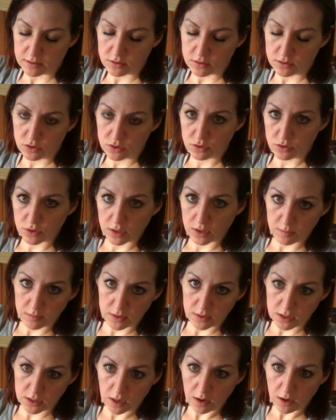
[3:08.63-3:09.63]
suturing
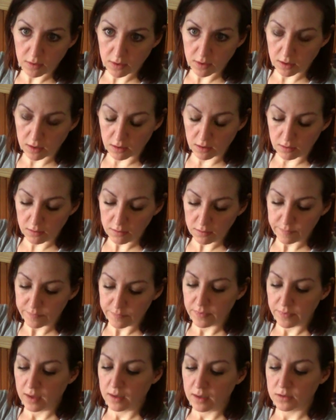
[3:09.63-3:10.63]
material,
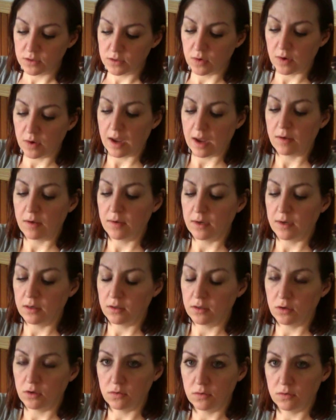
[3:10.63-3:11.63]
so I would
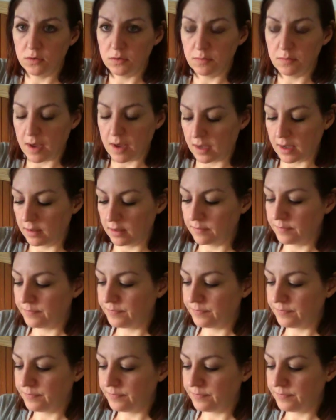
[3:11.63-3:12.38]
use my